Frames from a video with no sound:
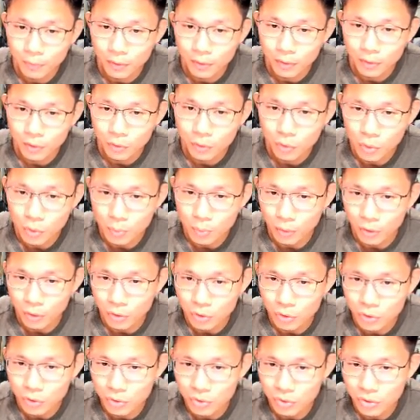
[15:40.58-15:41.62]

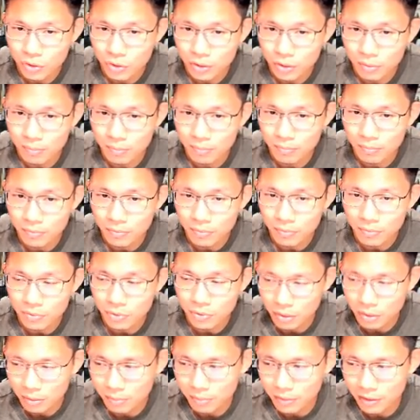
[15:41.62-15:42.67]
3.33
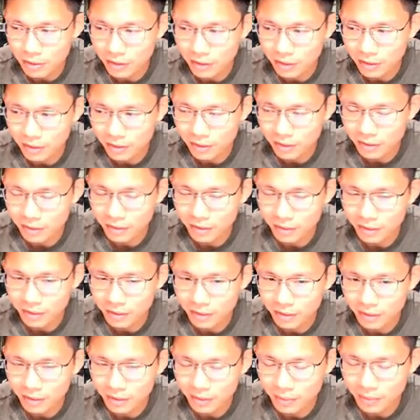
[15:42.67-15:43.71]
million.
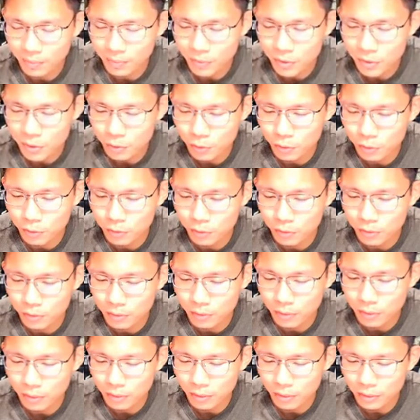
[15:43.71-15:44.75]
So
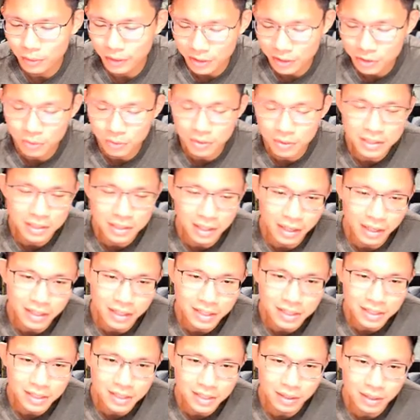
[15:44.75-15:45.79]
thanks to these
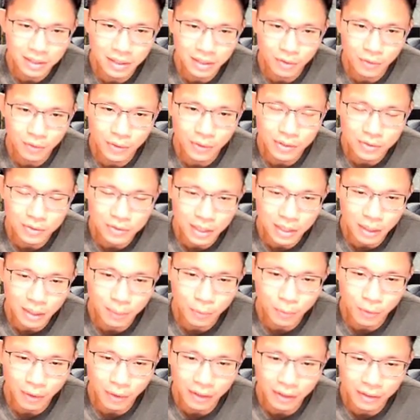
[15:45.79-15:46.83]
guys, the rest of Singapore,
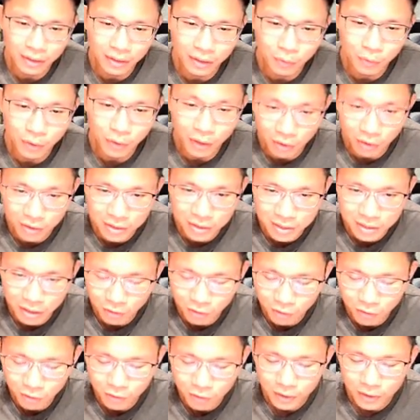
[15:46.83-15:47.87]
I think we are quite safe.
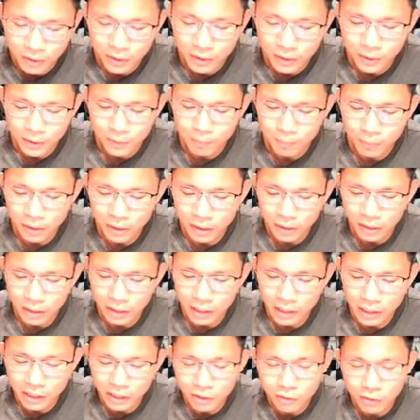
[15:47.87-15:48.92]

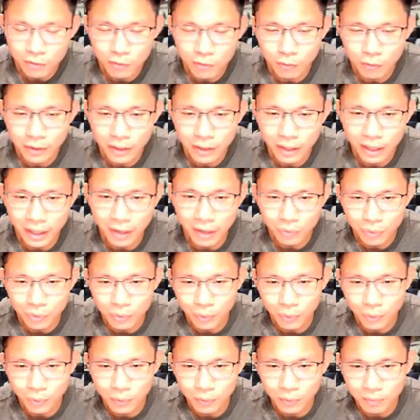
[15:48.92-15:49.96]
If we have
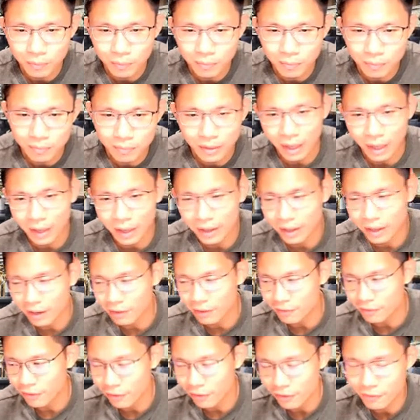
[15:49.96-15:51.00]
to die, if
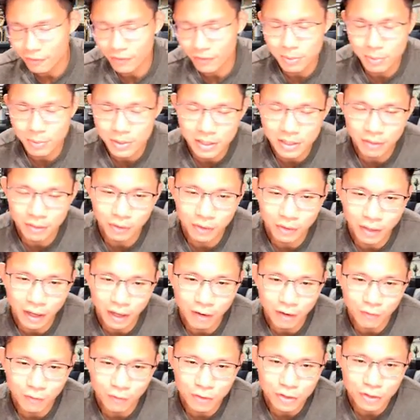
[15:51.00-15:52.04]
our investments have to die,
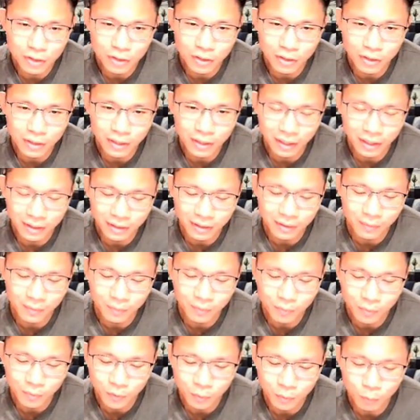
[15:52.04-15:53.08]
unfortunately, I think
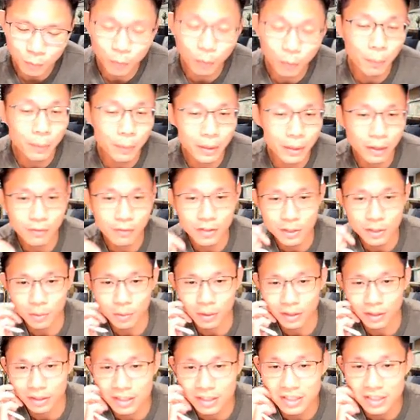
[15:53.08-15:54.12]
we won't be the first one.
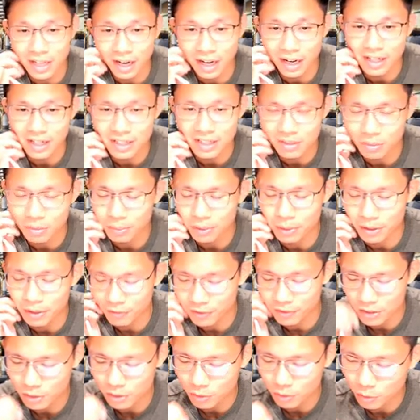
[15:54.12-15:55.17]
These guys will be the first to
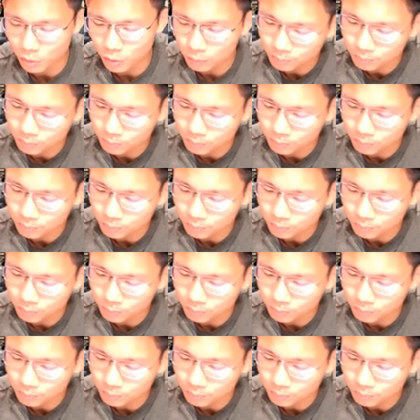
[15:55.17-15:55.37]
go.